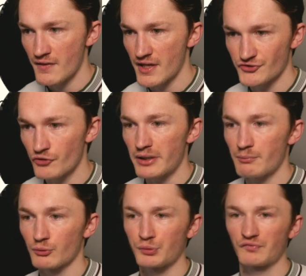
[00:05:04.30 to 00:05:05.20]
there's no
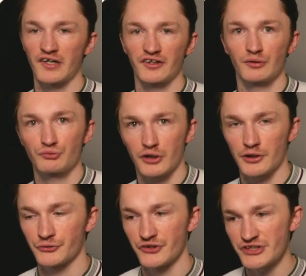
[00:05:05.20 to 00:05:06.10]
people providing the
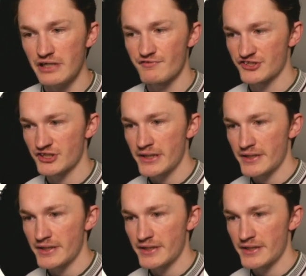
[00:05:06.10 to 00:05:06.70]
product or the service.